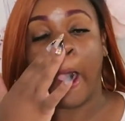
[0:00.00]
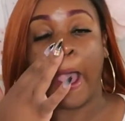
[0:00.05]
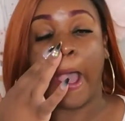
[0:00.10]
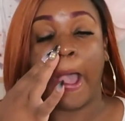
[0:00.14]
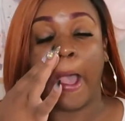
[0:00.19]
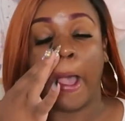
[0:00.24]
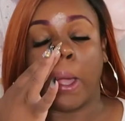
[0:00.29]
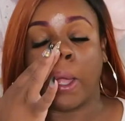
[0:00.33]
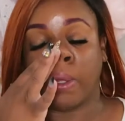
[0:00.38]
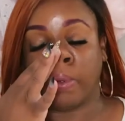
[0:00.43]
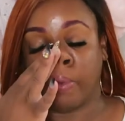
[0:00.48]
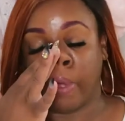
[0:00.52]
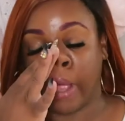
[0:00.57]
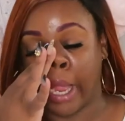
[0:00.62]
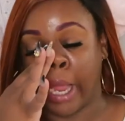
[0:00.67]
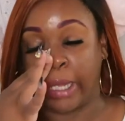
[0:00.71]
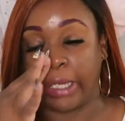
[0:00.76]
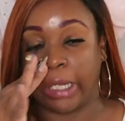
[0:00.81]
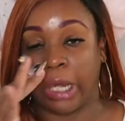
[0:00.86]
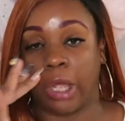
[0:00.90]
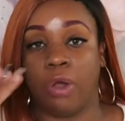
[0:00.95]

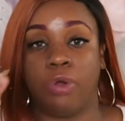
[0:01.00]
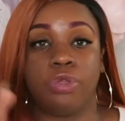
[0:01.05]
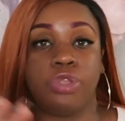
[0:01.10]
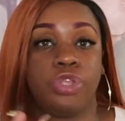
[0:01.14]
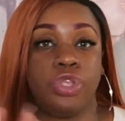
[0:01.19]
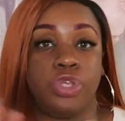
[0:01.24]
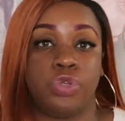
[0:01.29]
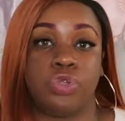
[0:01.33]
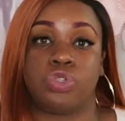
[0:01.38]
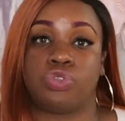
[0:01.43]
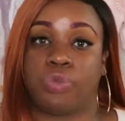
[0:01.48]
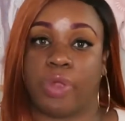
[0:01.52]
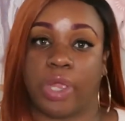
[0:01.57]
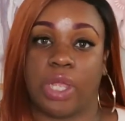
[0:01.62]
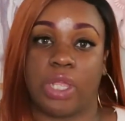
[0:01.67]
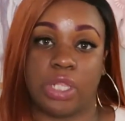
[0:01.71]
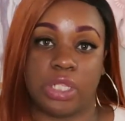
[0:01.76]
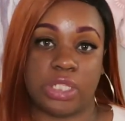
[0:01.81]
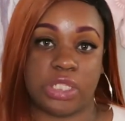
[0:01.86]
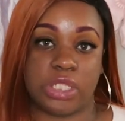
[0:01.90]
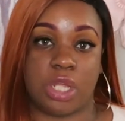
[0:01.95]
I don't use
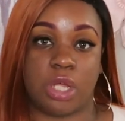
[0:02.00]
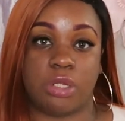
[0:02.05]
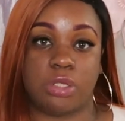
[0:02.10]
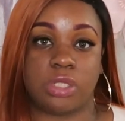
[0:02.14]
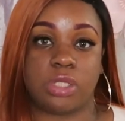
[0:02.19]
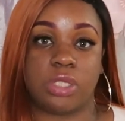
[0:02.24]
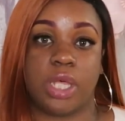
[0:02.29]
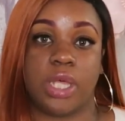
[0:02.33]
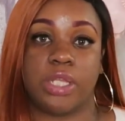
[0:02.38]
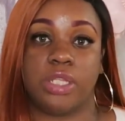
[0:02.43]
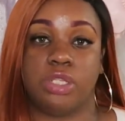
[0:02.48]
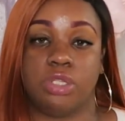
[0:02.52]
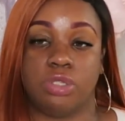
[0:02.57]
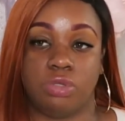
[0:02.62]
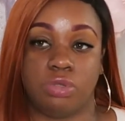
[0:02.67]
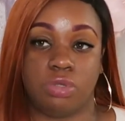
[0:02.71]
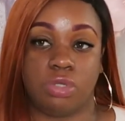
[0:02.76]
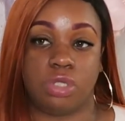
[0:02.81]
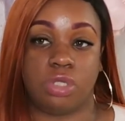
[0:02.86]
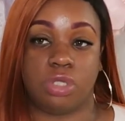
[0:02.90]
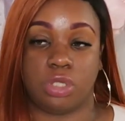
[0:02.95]
regular salt. I
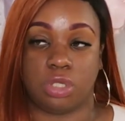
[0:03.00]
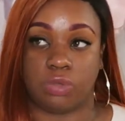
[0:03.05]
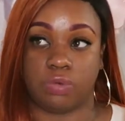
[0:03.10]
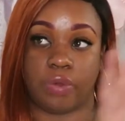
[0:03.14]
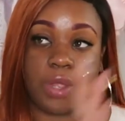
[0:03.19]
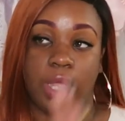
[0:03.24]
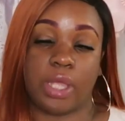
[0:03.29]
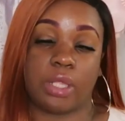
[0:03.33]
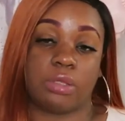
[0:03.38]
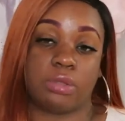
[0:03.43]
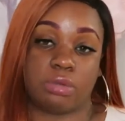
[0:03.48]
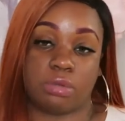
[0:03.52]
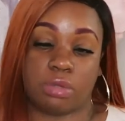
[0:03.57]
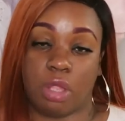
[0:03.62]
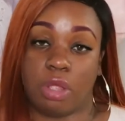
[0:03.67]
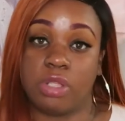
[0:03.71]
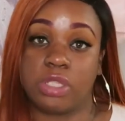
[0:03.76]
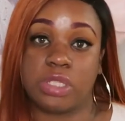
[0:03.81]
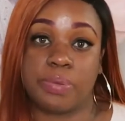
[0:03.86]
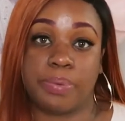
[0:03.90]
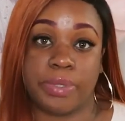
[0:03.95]
use just
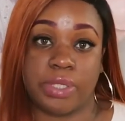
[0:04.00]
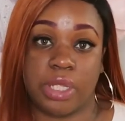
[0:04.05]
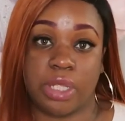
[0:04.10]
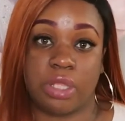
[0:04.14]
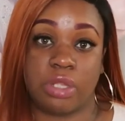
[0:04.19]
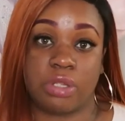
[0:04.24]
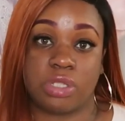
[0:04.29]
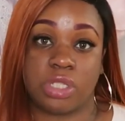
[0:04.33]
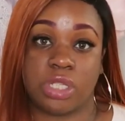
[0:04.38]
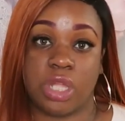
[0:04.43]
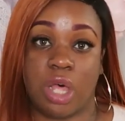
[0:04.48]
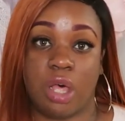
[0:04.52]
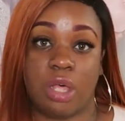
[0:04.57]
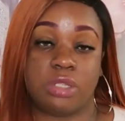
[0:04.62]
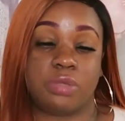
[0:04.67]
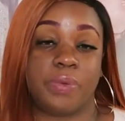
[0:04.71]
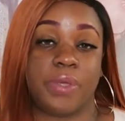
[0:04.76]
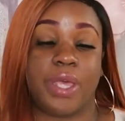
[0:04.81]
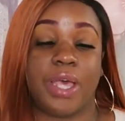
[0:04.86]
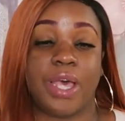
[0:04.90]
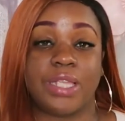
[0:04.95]
those particular
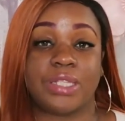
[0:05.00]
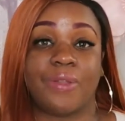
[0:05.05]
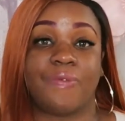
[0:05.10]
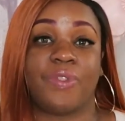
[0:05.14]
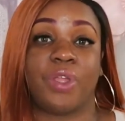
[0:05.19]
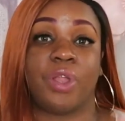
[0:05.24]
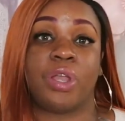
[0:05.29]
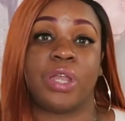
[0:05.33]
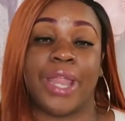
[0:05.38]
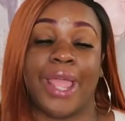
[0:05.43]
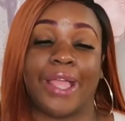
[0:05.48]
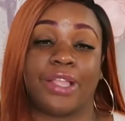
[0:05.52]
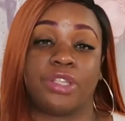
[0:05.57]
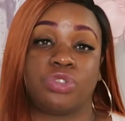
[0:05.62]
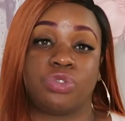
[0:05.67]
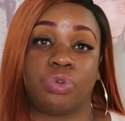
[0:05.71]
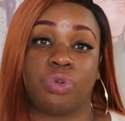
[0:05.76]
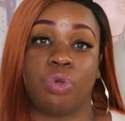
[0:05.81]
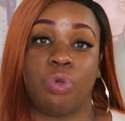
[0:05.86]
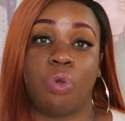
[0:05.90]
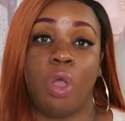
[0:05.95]
salts because of their
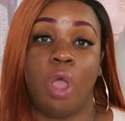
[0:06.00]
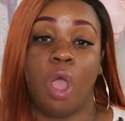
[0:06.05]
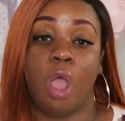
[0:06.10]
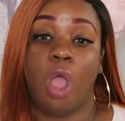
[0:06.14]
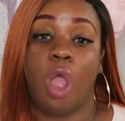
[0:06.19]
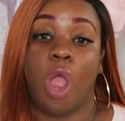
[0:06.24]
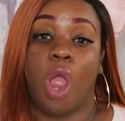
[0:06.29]
natural